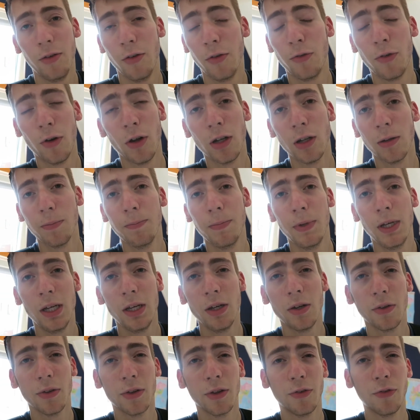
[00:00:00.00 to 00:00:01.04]
If you followed
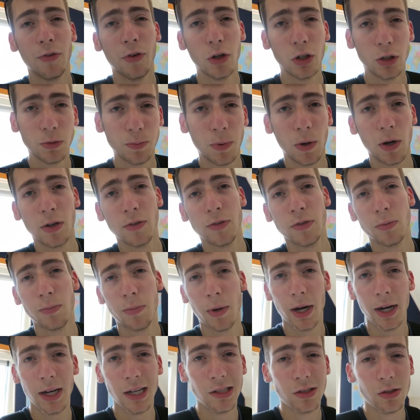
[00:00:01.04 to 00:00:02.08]
me on the first part of the
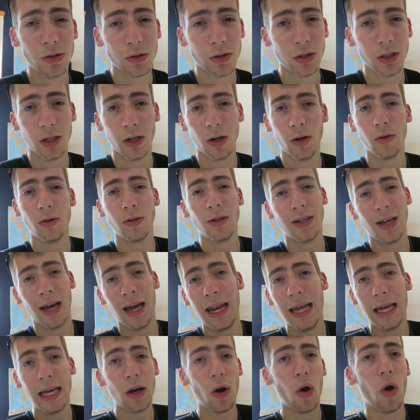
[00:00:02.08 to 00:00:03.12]
bike tour, you know,
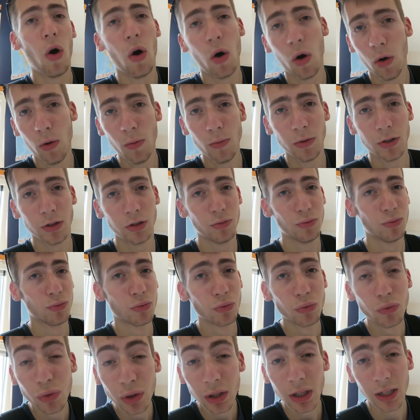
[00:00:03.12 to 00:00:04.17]
getting home was
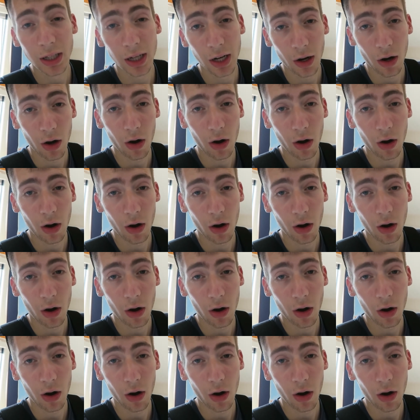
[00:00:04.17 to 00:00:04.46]
really